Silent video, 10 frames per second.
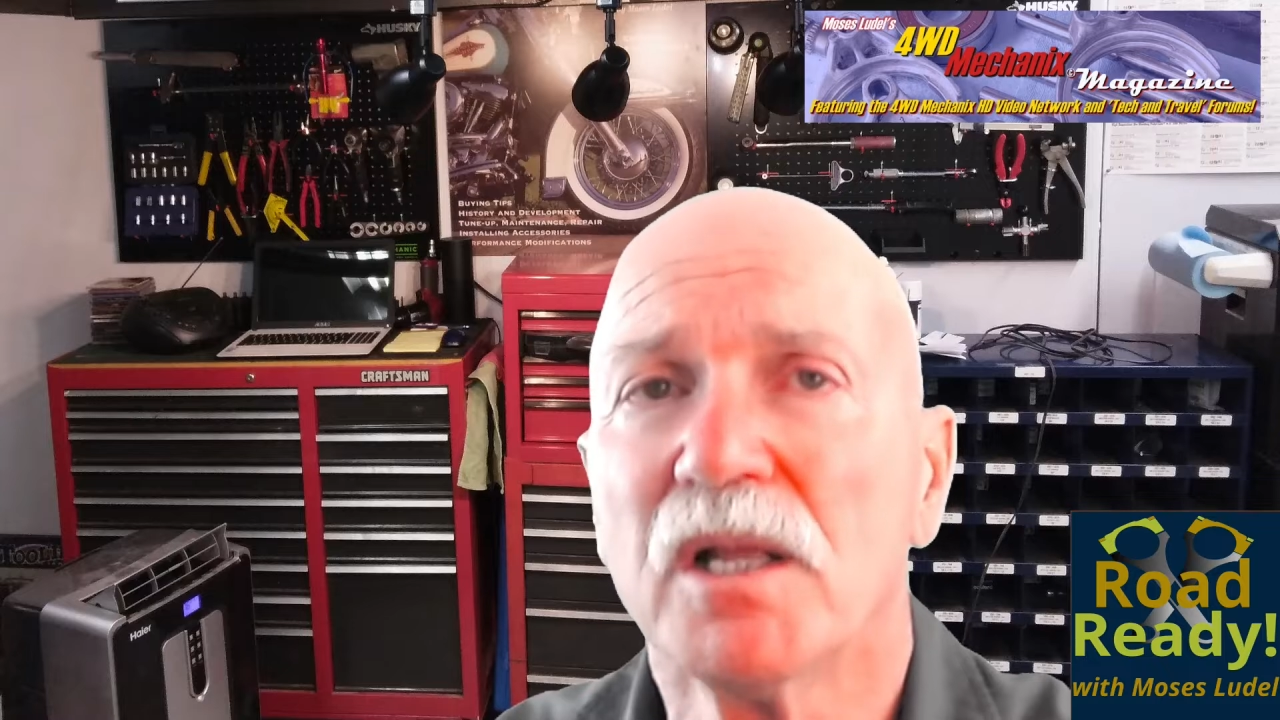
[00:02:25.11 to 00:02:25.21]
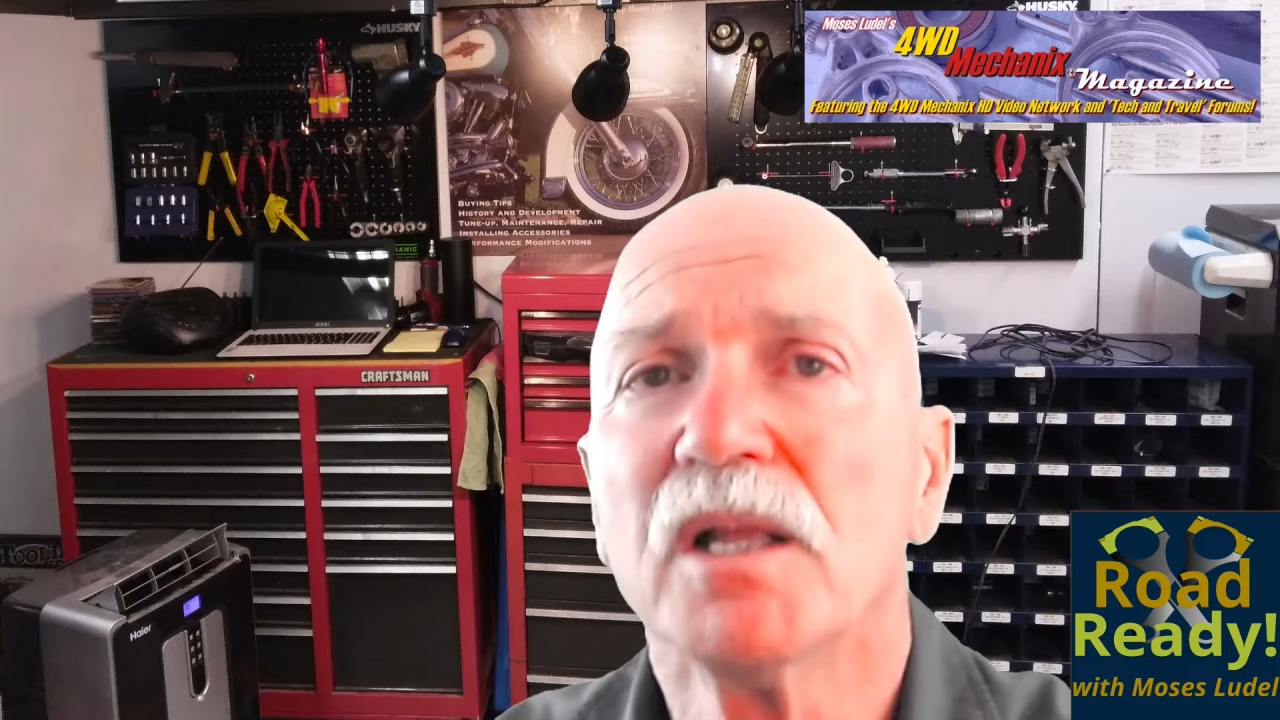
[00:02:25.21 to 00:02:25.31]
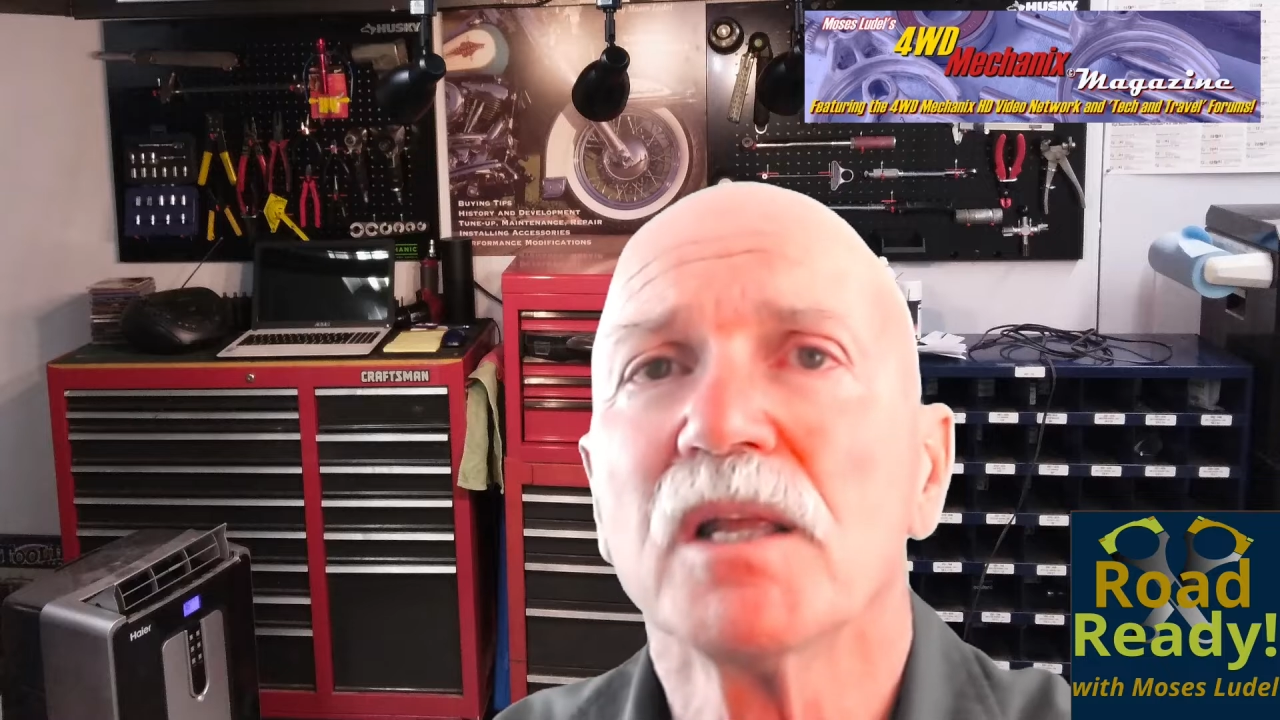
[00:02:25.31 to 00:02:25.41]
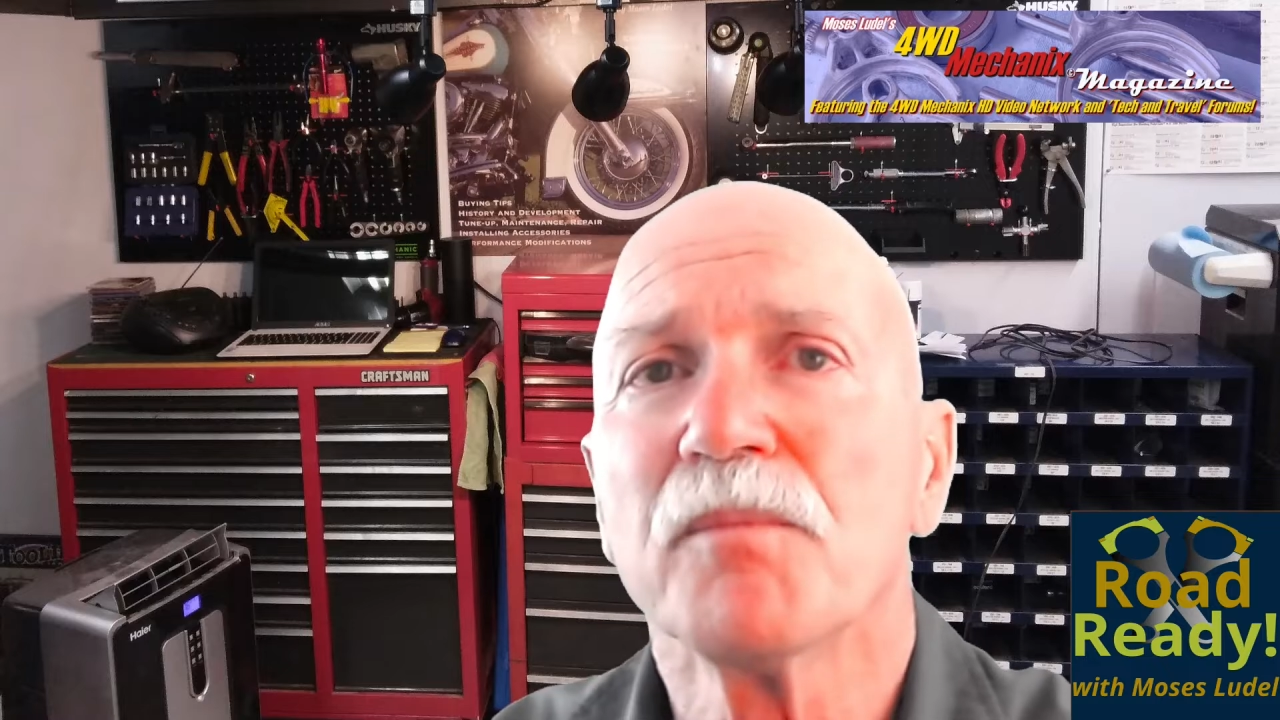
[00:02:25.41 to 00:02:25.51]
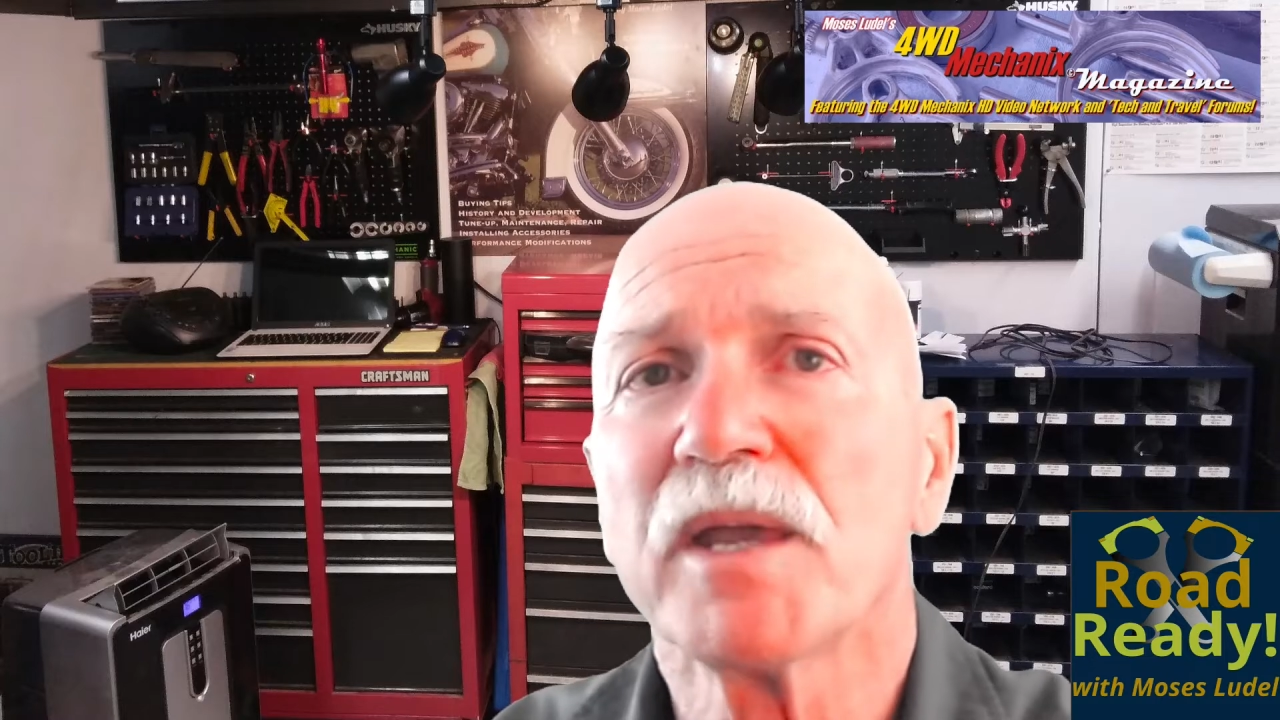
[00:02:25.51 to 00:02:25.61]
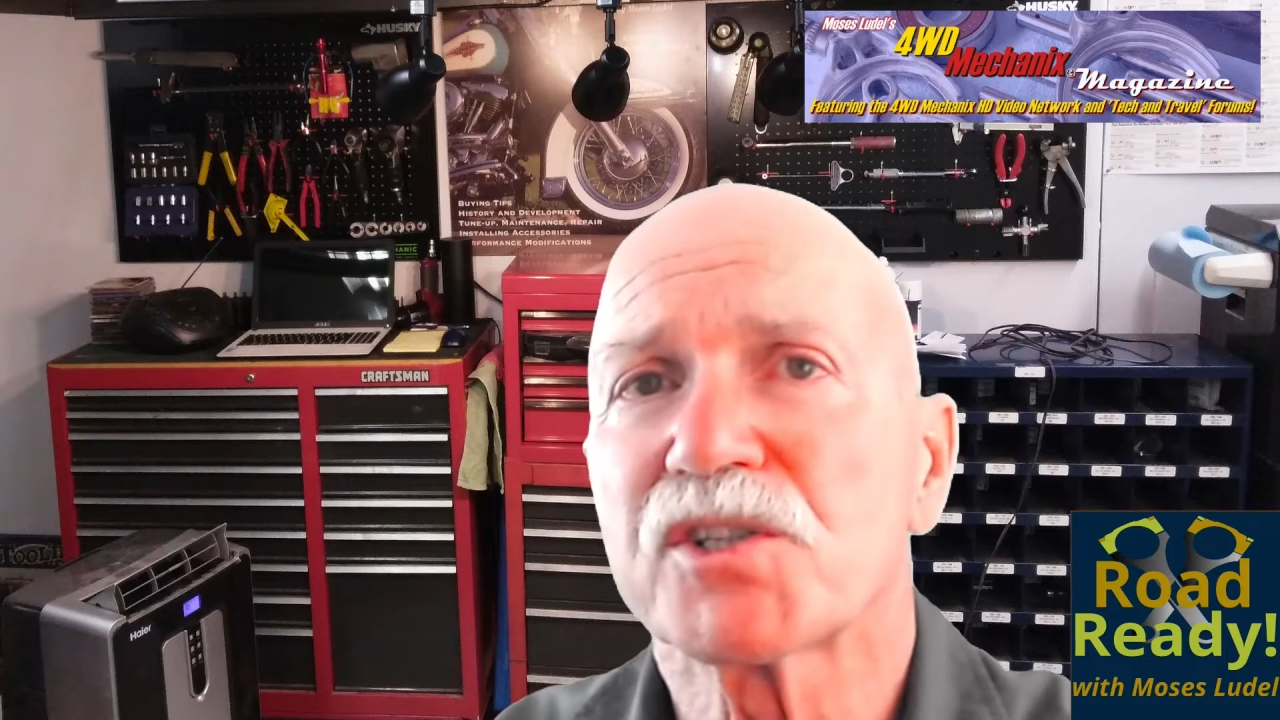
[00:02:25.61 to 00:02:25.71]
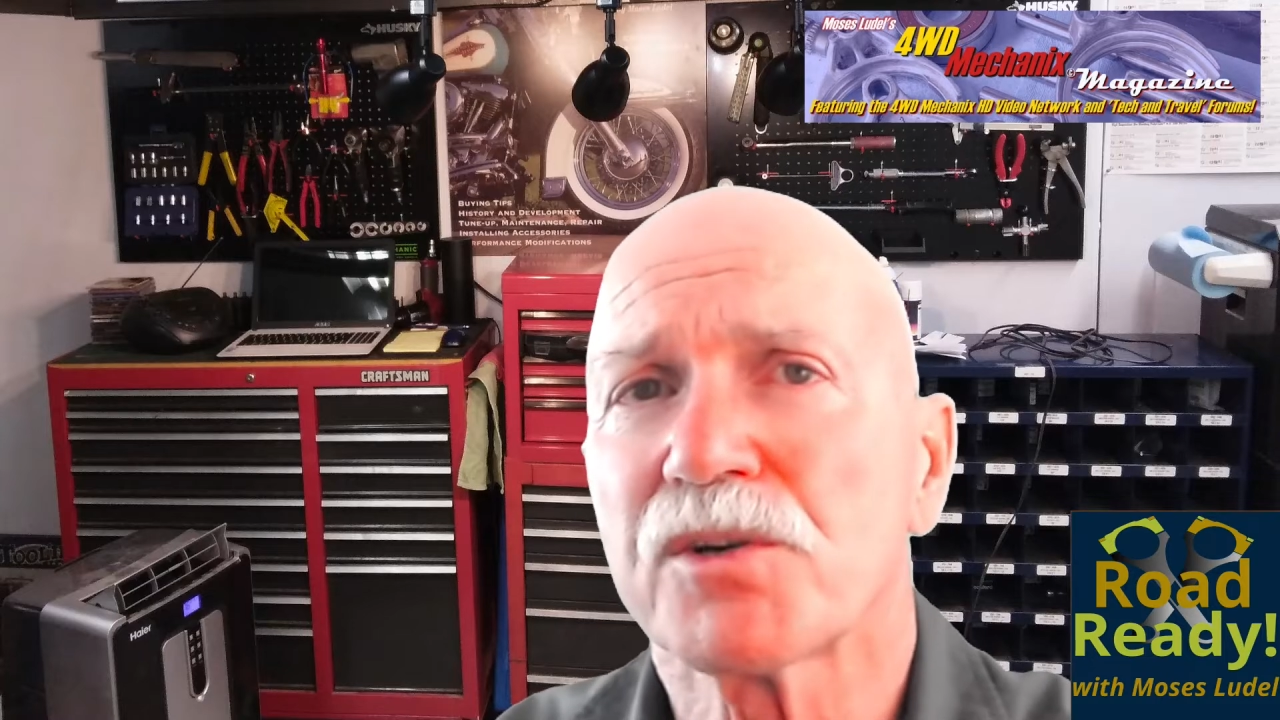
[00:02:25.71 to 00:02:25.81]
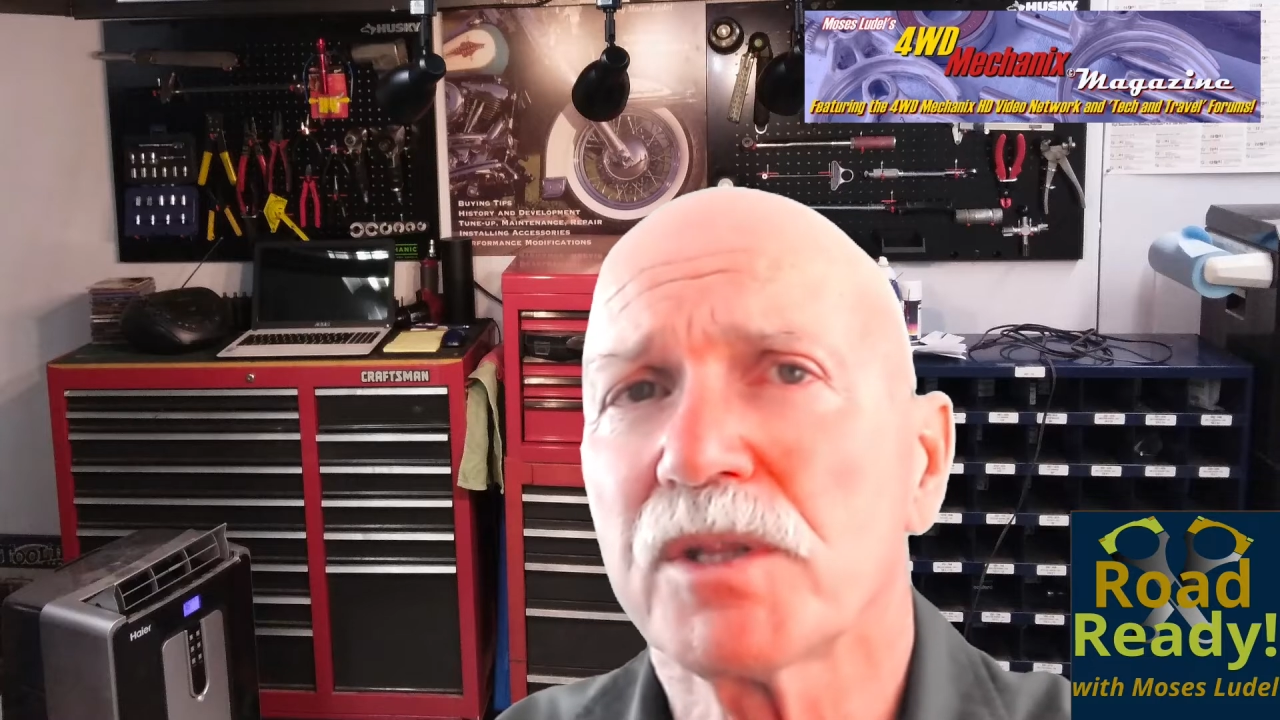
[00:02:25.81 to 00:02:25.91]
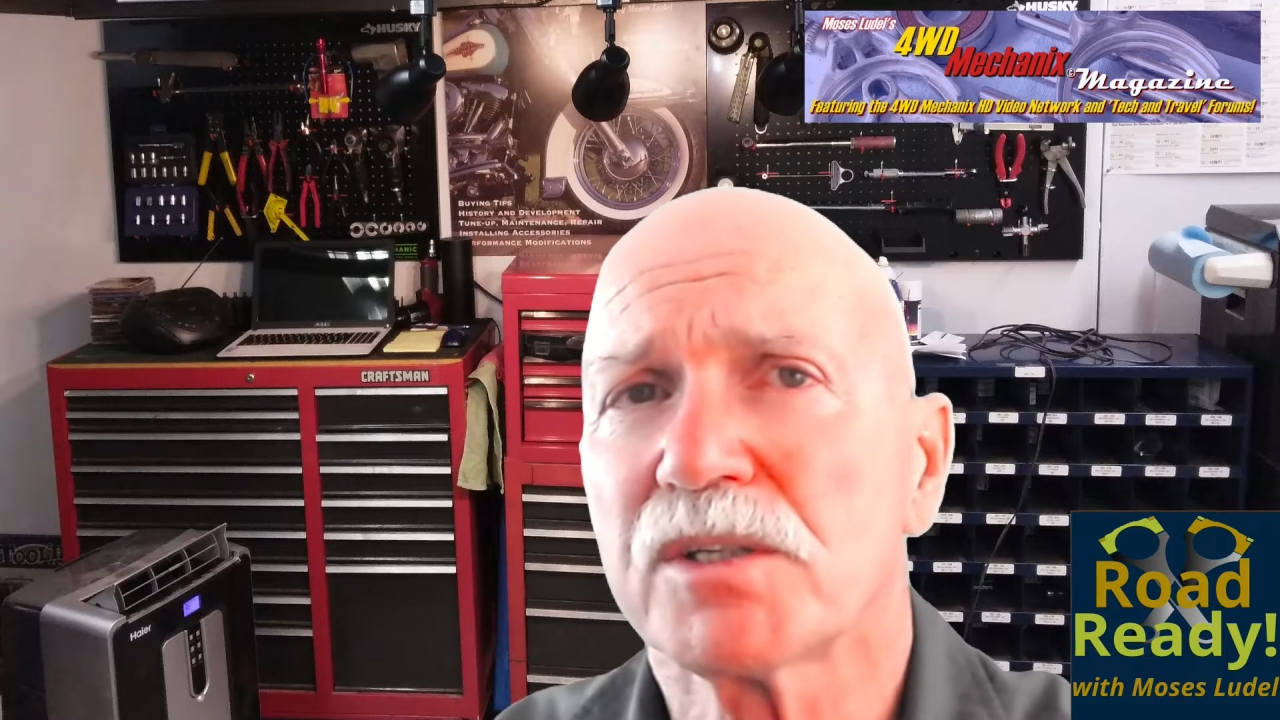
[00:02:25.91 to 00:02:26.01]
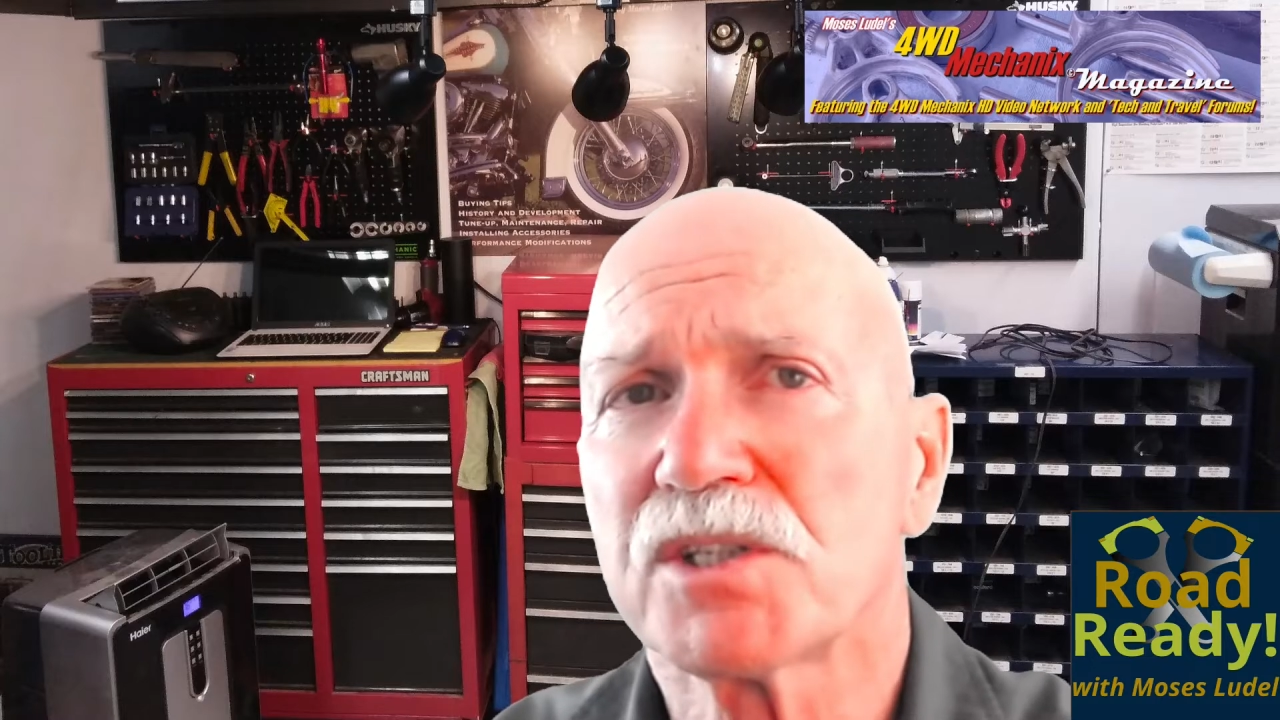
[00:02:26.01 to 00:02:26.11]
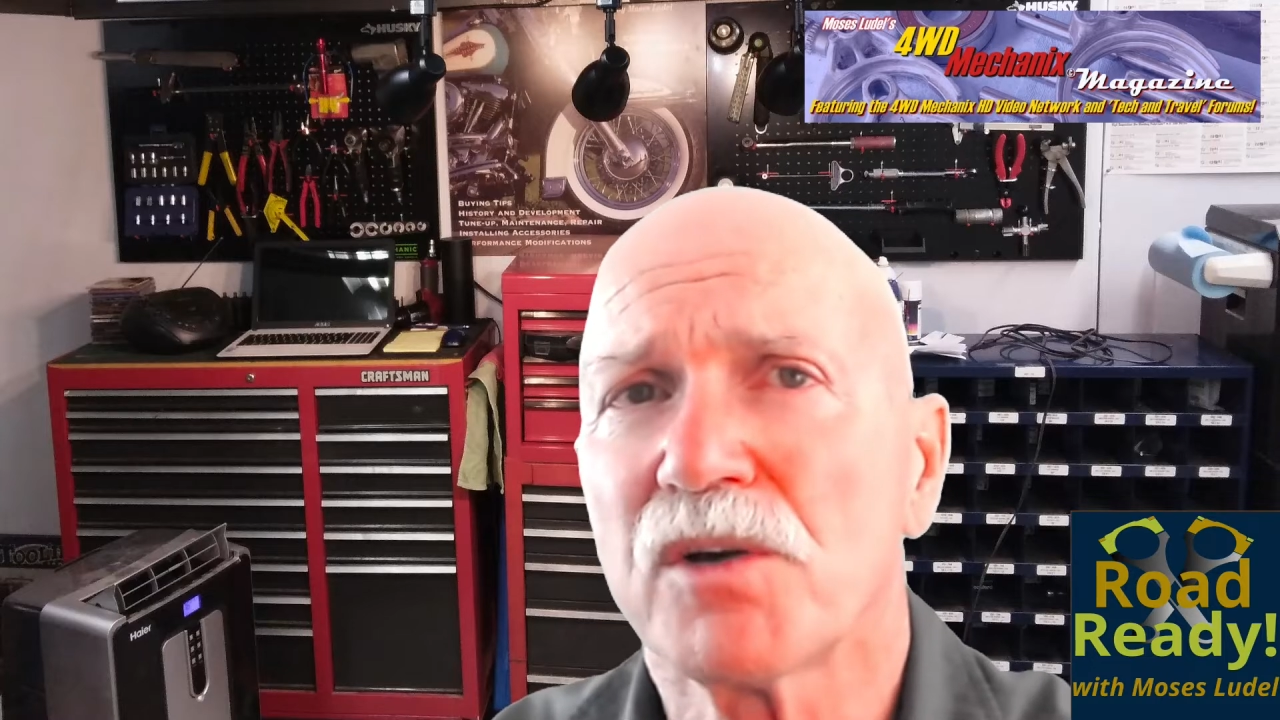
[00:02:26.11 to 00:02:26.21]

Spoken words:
Make sure the tow